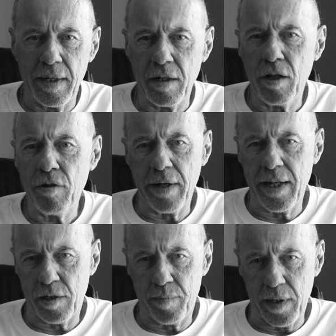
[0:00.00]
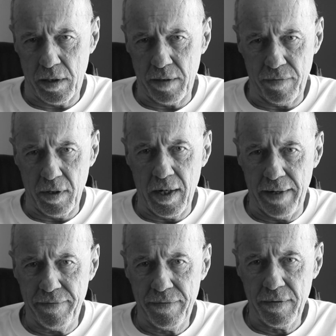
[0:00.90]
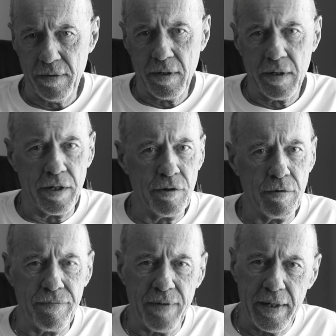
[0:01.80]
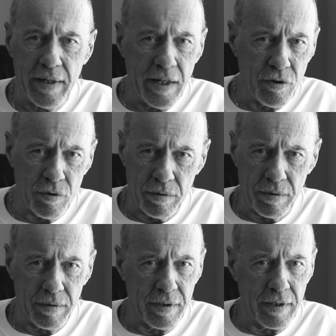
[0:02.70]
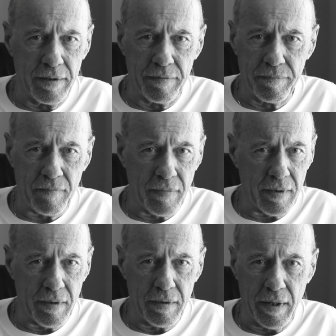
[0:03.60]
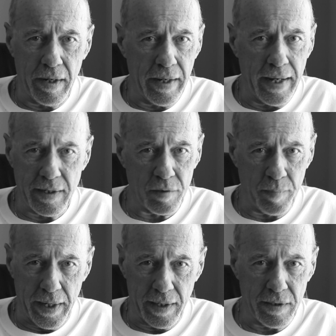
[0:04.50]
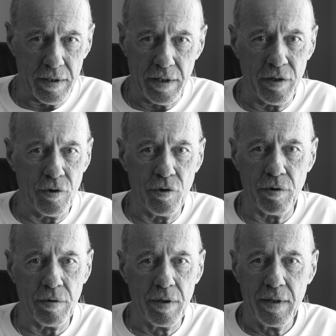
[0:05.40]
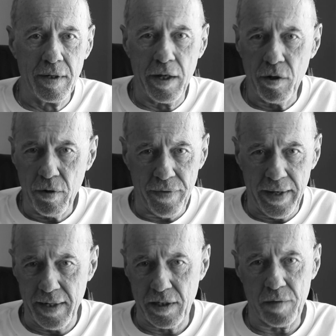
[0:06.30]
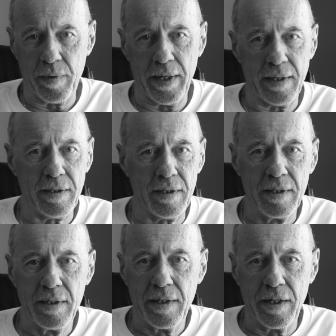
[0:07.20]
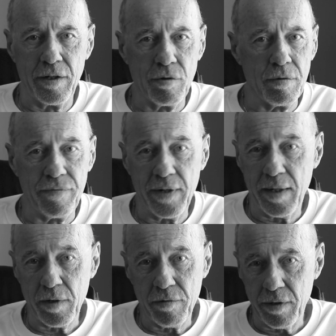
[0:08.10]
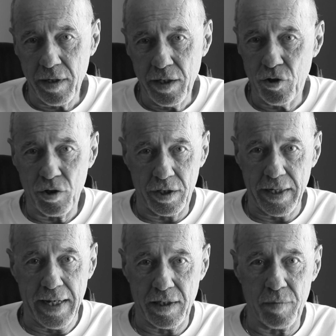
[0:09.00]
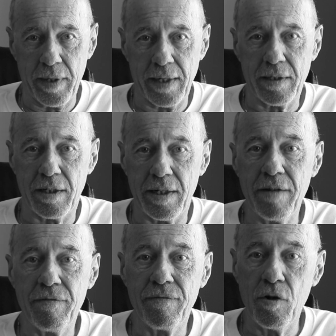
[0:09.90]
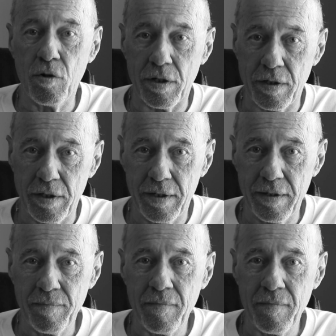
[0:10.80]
in other aspects of life, in your financial uh, aspects, in your health aspects, in your family relations aspects. Stay focused